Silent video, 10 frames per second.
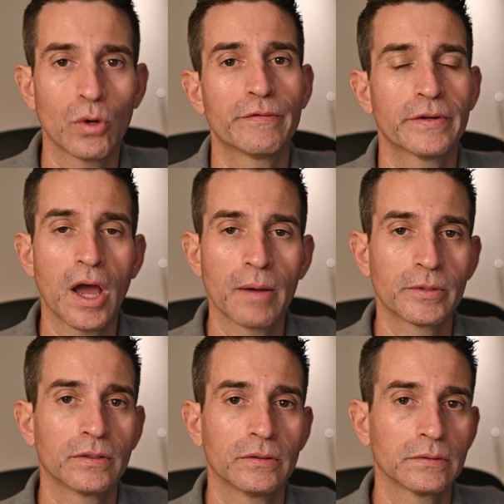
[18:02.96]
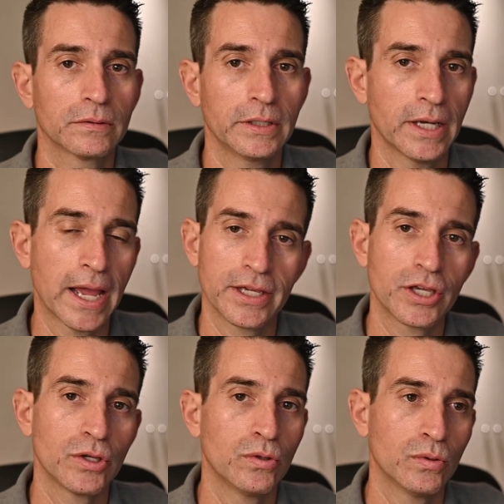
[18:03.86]
phenomenal in
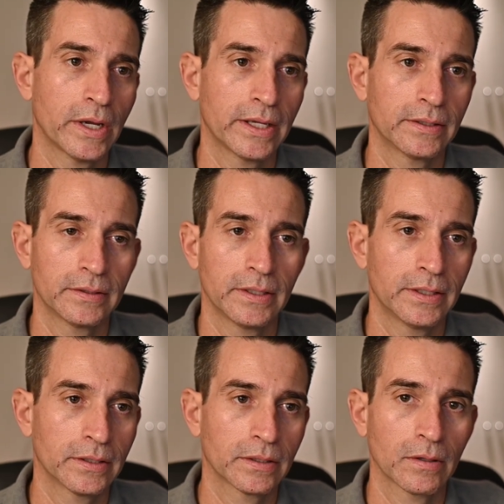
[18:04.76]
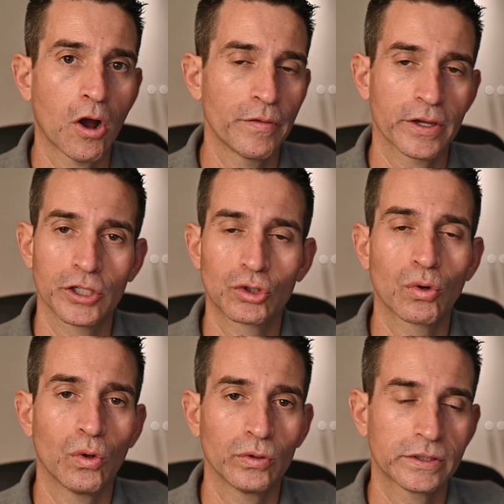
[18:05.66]
IQ and in all the
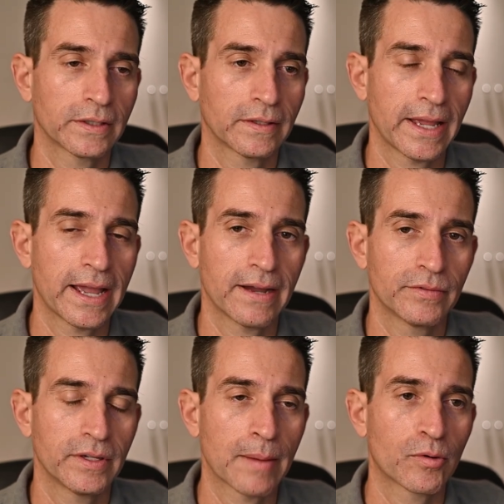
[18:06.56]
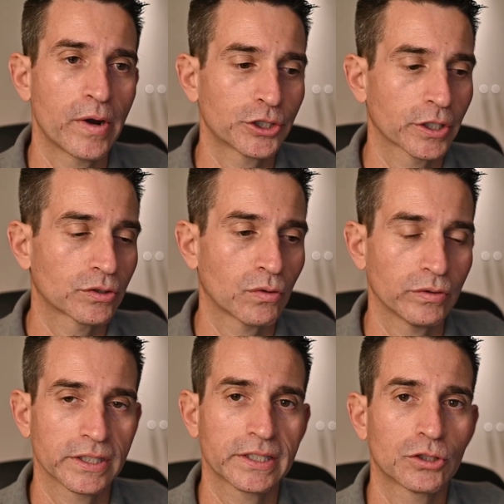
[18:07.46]
controls that they have, the aberration
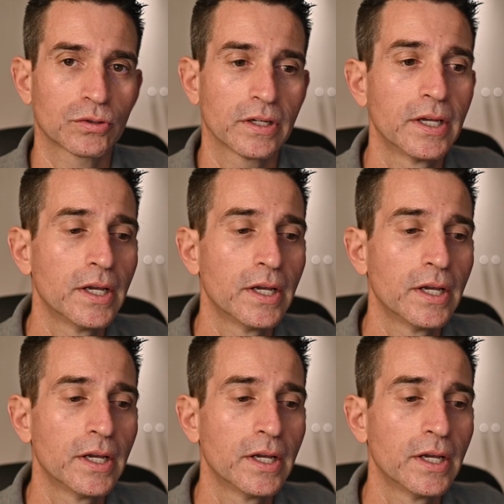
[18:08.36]
controls, etc.